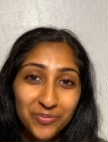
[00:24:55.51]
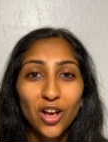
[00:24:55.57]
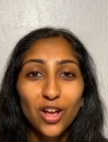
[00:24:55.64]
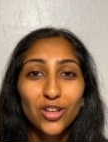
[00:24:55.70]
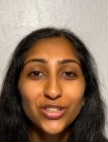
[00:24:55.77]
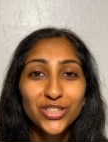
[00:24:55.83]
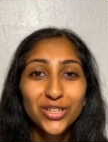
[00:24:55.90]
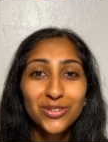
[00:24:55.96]

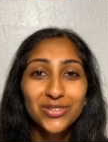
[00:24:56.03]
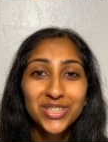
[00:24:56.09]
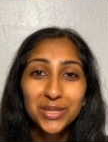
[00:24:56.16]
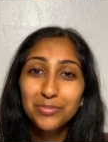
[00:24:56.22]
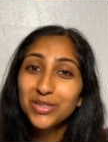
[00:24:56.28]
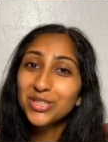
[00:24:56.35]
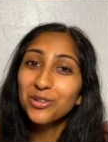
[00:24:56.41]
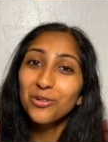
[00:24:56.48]
Also
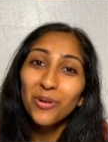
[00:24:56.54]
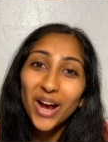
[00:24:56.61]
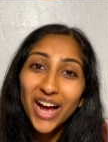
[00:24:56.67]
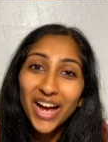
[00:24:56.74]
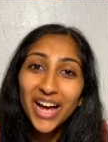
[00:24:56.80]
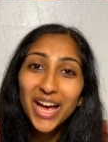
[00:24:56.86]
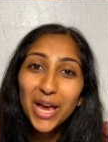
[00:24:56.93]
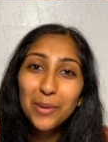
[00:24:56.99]

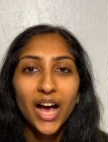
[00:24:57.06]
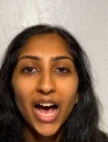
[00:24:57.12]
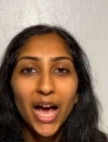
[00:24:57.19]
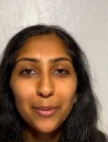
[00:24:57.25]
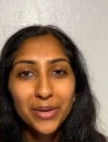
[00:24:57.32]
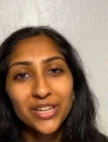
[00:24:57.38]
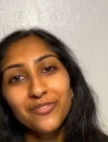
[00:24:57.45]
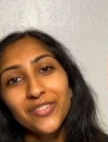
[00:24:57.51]
subscribe! I
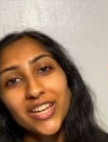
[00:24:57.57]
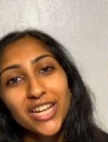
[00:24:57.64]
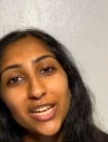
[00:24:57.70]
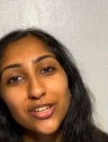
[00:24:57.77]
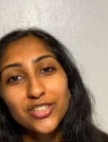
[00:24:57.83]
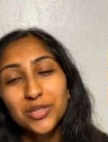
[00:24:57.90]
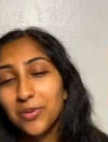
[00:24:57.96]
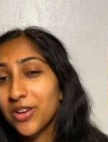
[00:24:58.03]
make
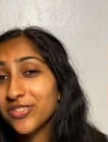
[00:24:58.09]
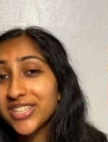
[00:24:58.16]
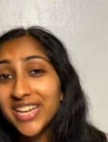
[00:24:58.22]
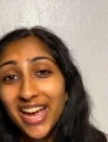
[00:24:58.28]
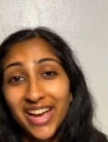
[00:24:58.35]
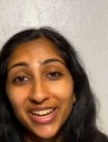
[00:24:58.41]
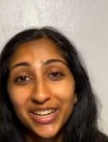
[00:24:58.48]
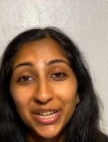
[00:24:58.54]
videos about
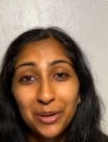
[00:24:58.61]
tech,